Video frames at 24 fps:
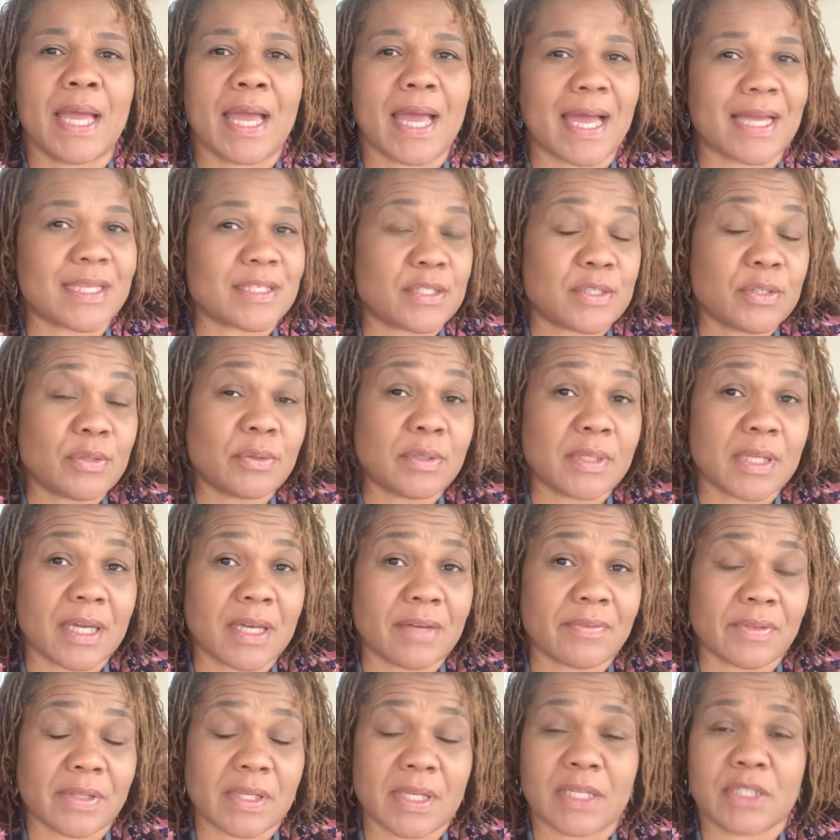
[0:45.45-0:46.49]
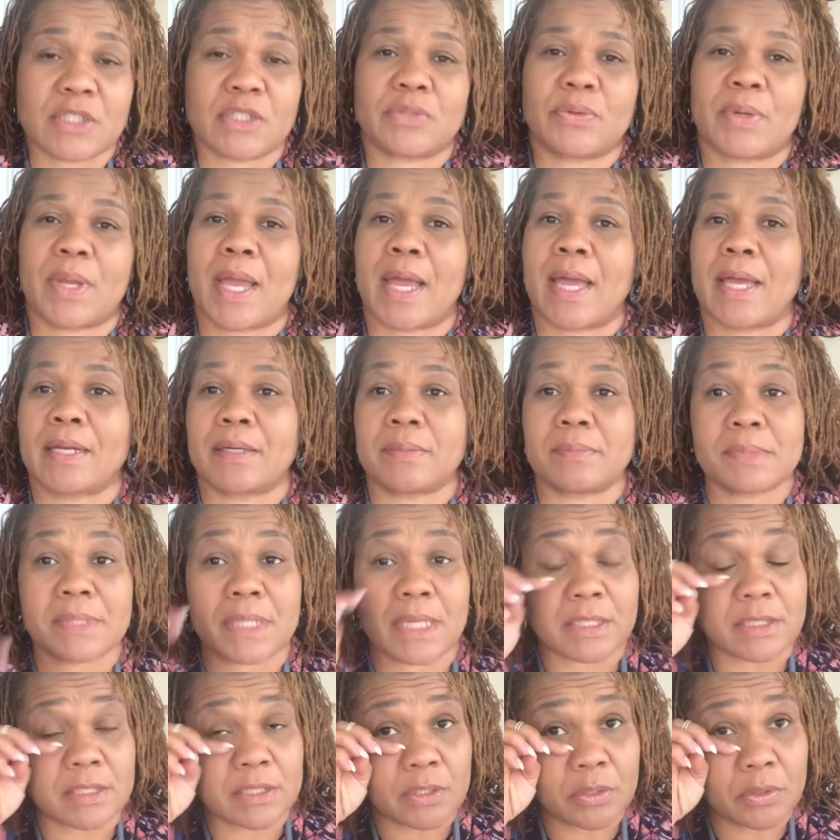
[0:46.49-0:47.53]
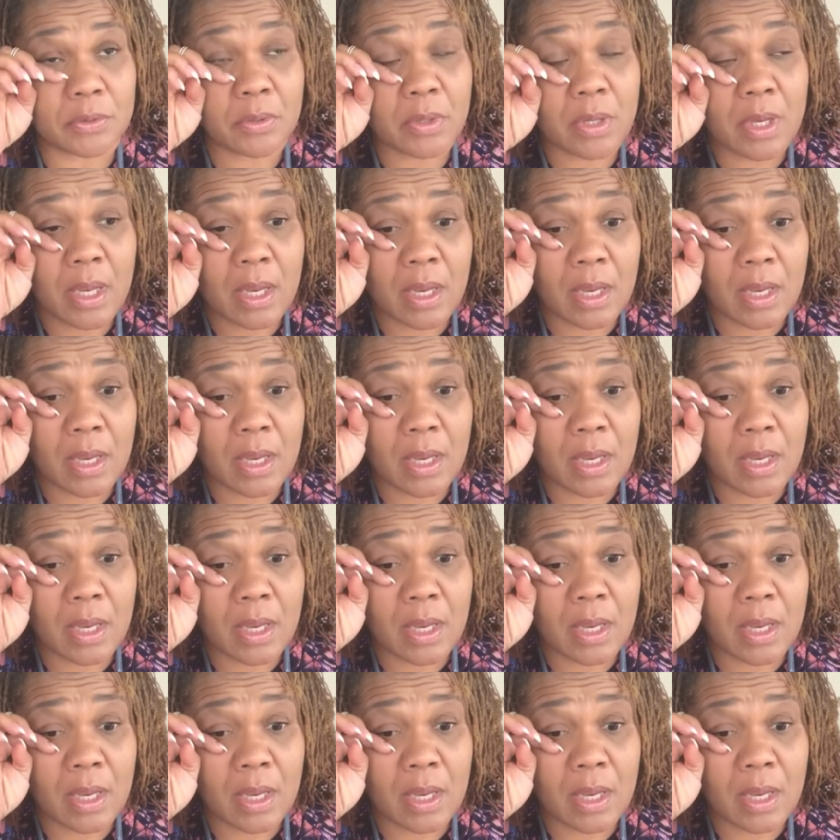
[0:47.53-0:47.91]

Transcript: I do love luxury items, I do,